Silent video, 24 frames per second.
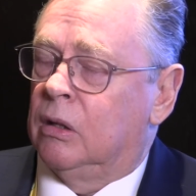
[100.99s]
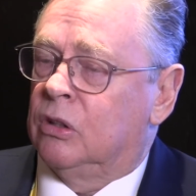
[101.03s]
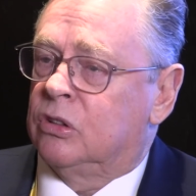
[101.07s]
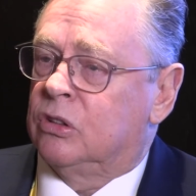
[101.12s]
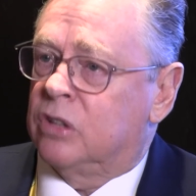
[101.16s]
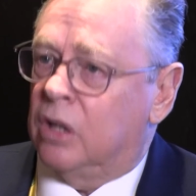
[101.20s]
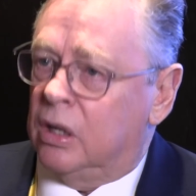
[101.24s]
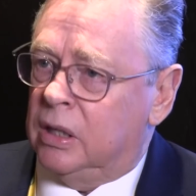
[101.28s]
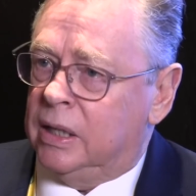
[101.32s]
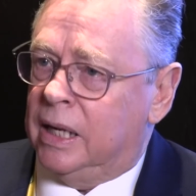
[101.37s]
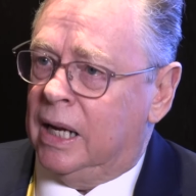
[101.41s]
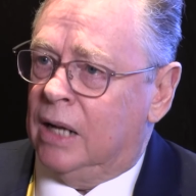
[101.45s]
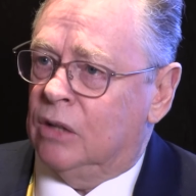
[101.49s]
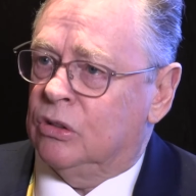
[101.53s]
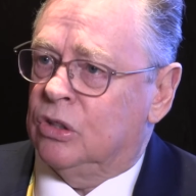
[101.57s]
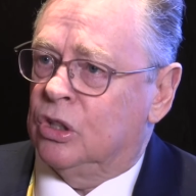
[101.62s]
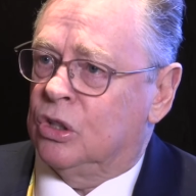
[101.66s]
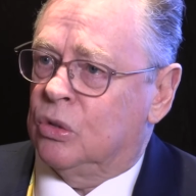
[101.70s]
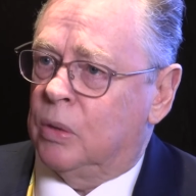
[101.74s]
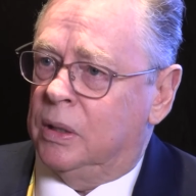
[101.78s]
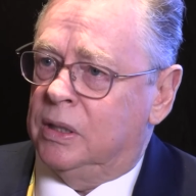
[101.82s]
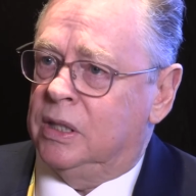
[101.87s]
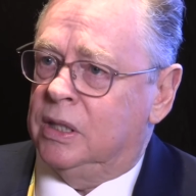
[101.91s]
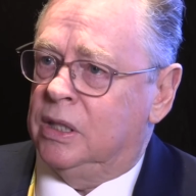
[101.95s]
certainly out to
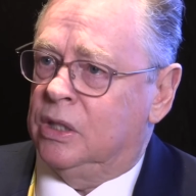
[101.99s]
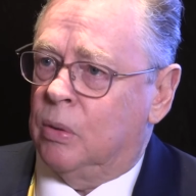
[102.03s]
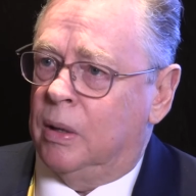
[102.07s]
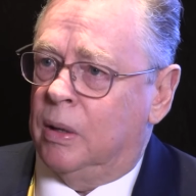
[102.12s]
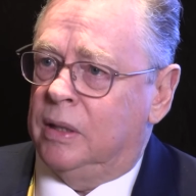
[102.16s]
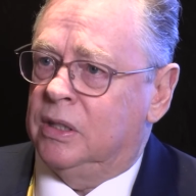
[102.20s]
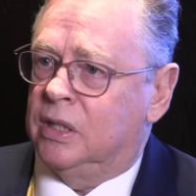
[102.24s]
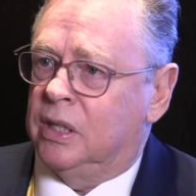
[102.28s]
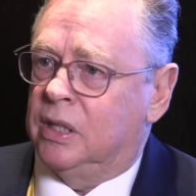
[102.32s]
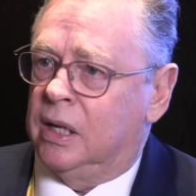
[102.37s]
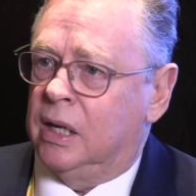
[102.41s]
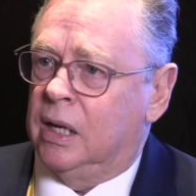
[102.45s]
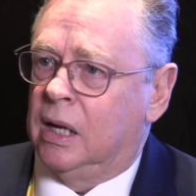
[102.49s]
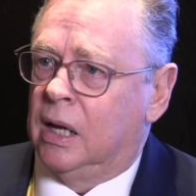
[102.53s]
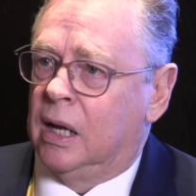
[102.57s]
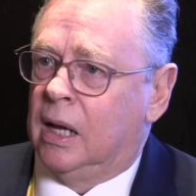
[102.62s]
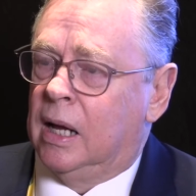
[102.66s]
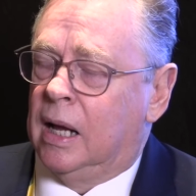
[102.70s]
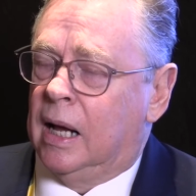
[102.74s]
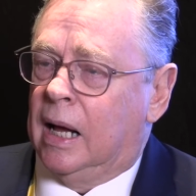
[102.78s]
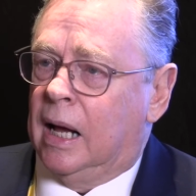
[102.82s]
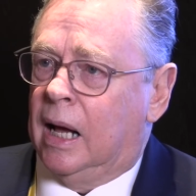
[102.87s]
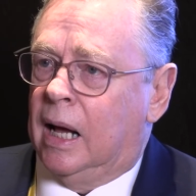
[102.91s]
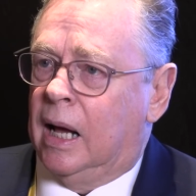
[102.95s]
2020,
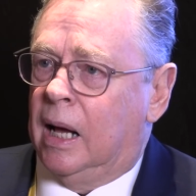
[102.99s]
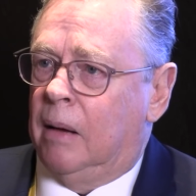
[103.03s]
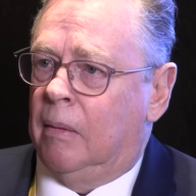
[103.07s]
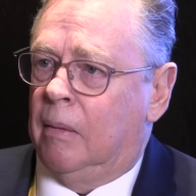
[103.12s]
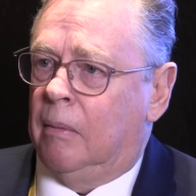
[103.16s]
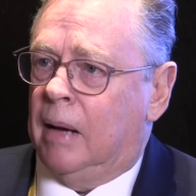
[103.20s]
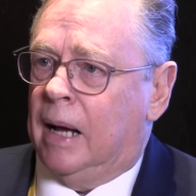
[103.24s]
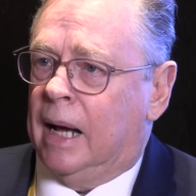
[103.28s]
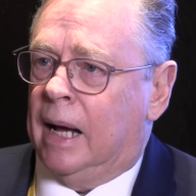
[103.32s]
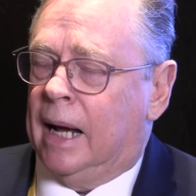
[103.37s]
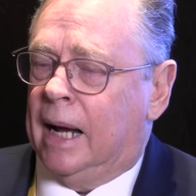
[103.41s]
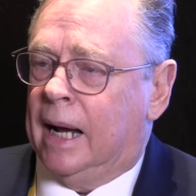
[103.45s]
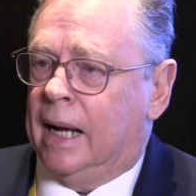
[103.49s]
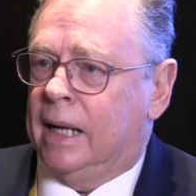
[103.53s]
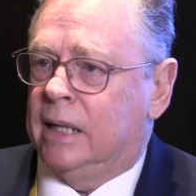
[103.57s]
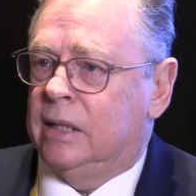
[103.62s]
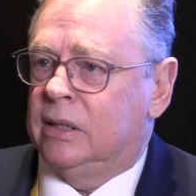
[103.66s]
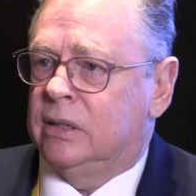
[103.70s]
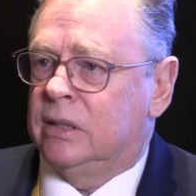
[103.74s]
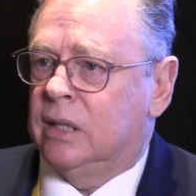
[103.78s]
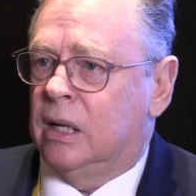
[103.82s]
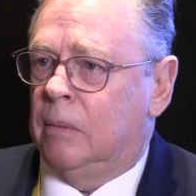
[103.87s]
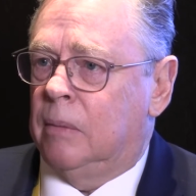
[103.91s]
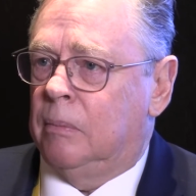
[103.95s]

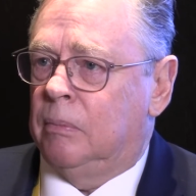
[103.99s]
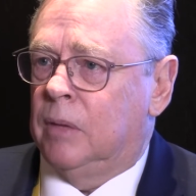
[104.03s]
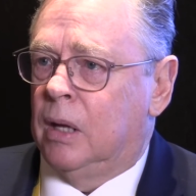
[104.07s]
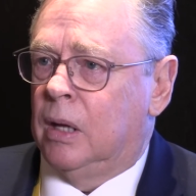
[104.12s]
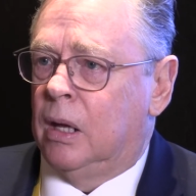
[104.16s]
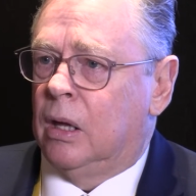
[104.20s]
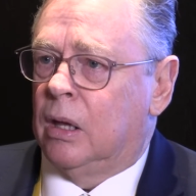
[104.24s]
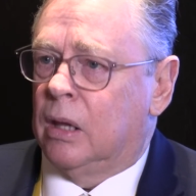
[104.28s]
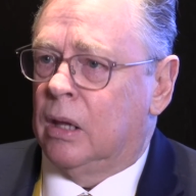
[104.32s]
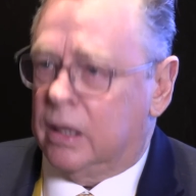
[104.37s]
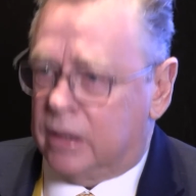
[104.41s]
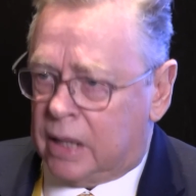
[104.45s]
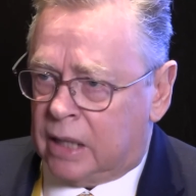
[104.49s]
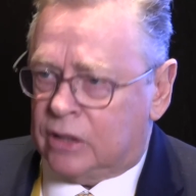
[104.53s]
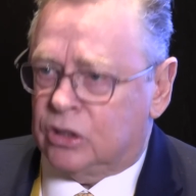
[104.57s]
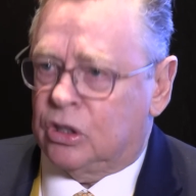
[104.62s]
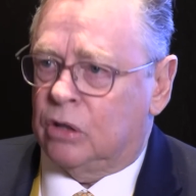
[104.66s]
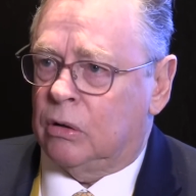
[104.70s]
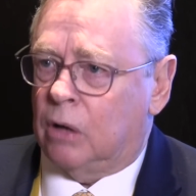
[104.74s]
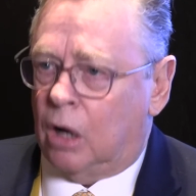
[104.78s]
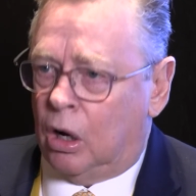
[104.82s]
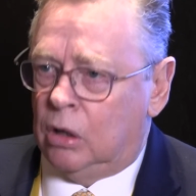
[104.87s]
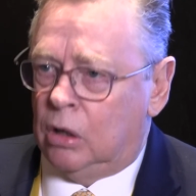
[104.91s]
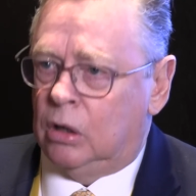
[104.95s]
and
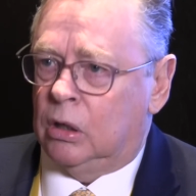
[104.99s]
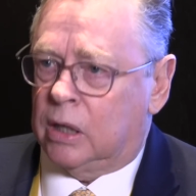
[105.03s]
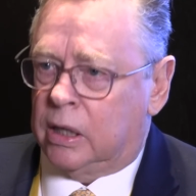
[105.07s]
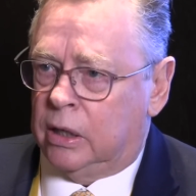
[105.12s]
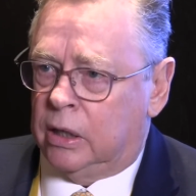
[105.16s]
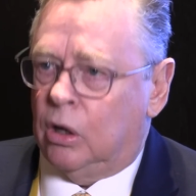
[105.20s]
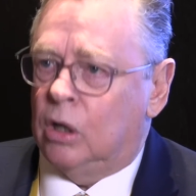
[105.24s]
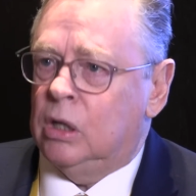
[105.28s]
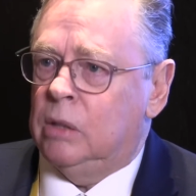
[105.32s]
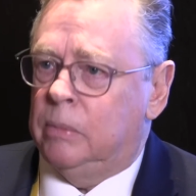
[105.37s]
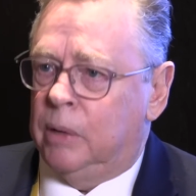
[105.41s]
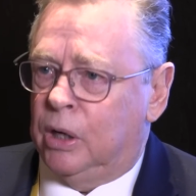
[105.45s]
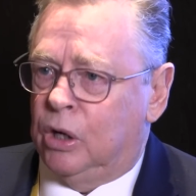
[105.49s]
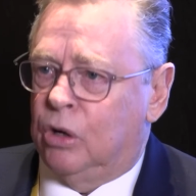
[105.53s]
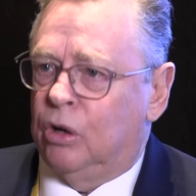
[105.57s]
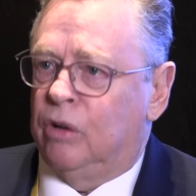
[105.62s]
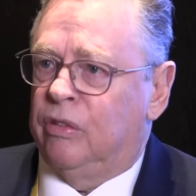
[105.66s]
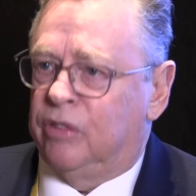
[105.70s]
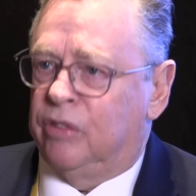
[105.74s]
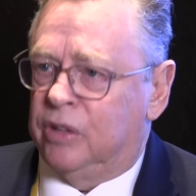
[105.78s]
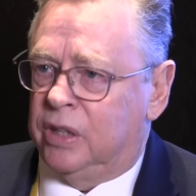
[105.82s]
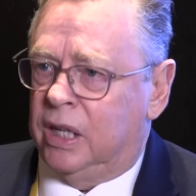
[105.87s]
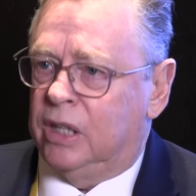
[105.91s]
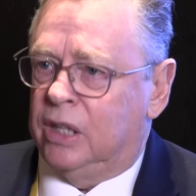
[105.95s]
that can only be
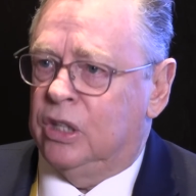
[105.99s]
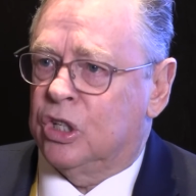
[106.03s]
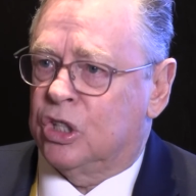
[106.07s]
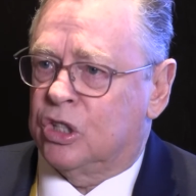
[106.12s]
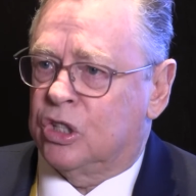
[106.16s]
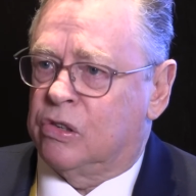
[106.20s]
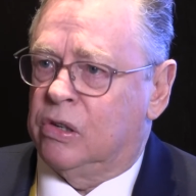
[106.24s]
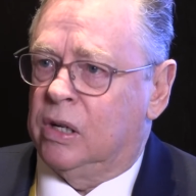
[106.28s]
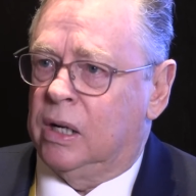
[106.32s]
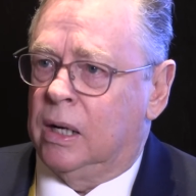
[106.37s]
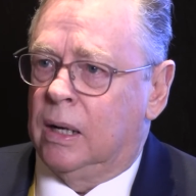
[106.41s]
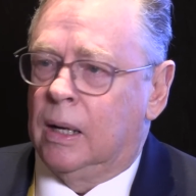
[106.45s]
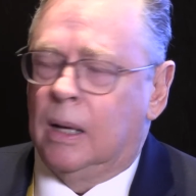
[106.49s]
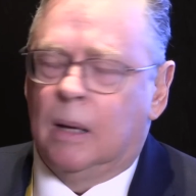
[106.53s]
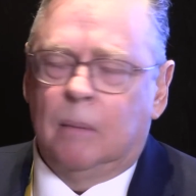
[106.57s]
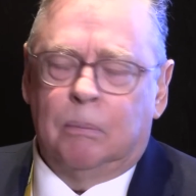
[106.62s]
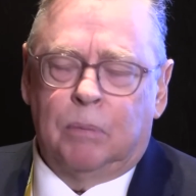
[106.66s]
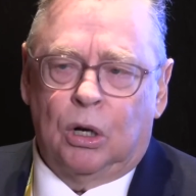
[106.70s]
good for the industry.